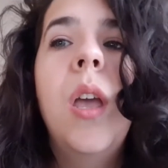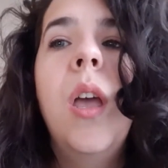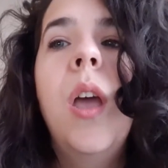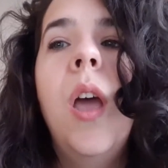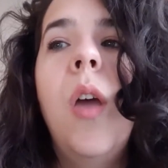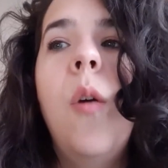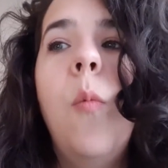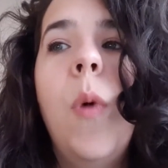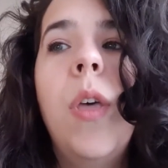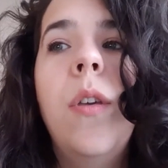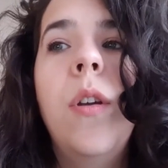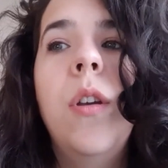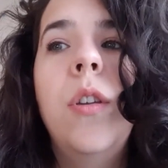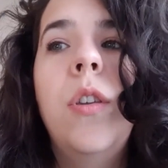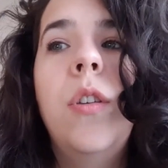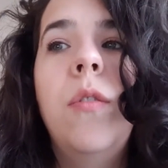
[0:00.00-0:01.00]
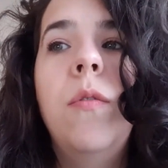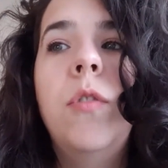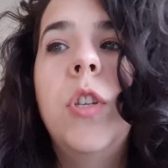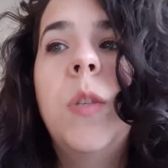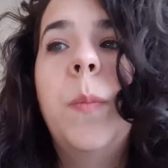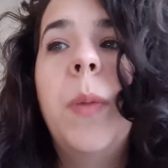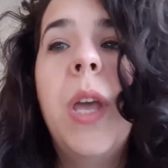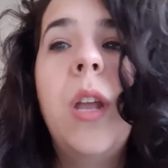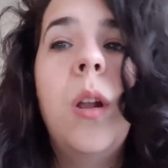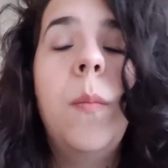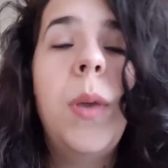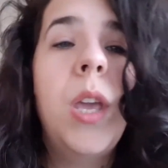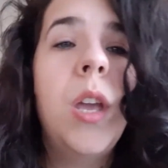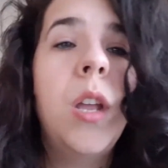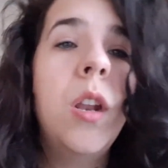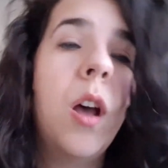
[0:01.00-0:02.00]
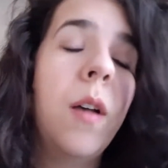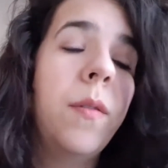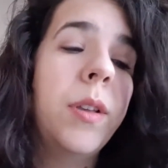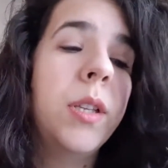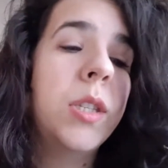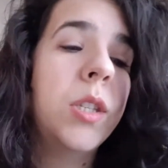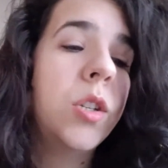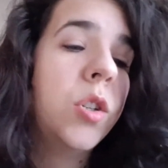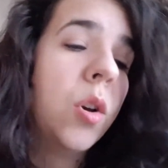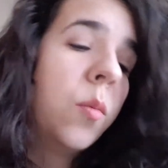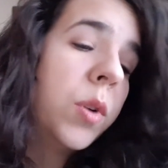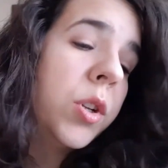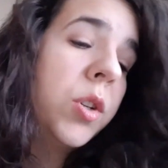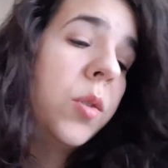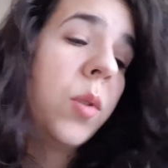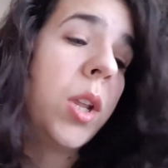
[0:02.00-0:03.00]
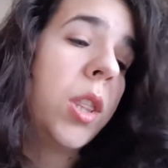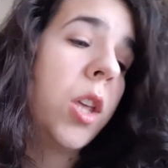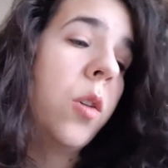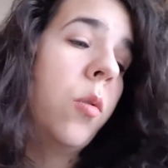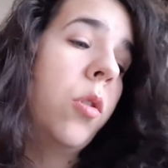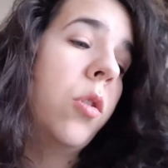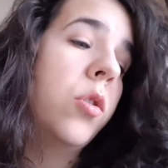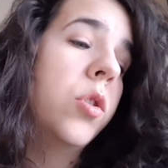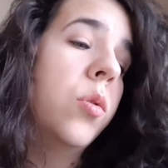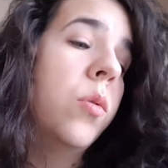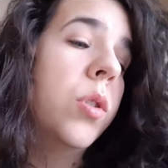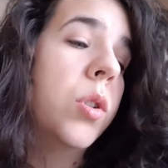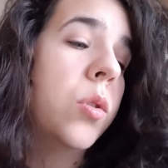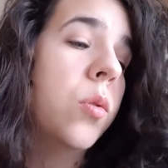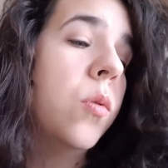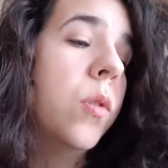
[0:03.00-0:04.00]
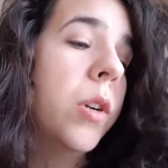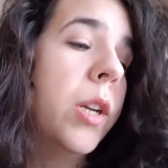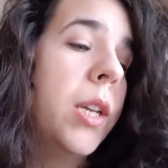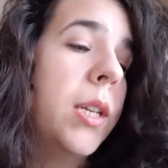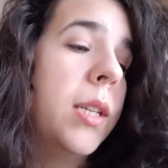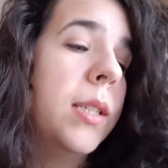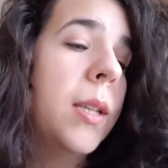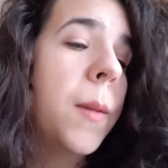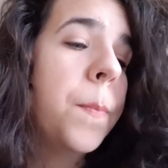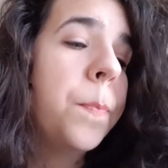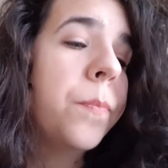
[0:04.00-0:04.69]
and whether you just plan on being a novelist and don't want to do anything with your short stories,